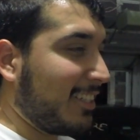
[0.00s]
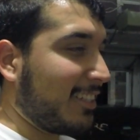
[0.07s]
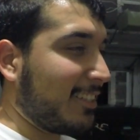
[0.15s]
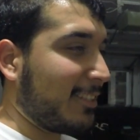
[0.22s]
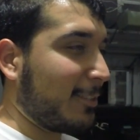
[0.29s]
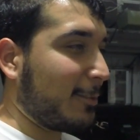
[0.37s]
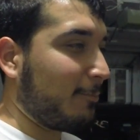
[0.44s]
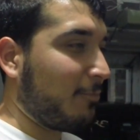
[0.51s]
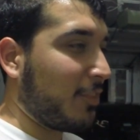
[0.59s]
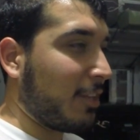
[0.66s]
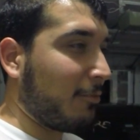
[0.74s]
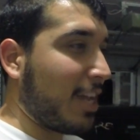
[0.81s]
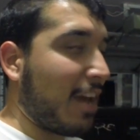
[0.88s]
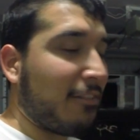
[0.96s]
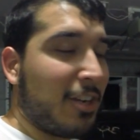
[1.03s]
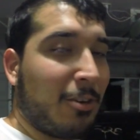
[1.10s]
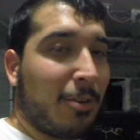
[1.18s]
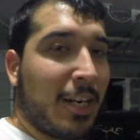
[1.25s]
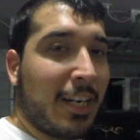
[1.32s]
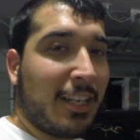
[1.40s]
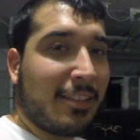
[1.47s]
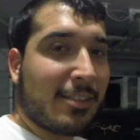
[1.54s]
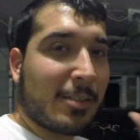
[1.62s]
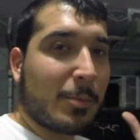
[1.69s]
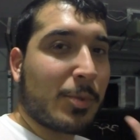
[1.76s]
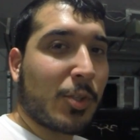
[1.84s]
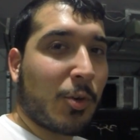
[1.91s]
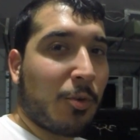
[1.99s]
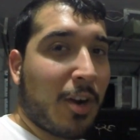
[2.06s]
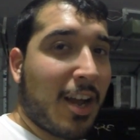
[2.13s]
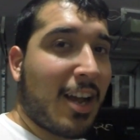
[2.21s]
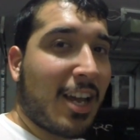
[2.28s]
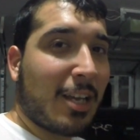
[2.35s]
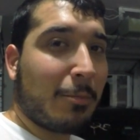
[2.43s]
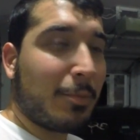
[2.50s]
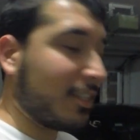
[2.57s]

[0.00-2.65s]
If you haven't already, subscribe,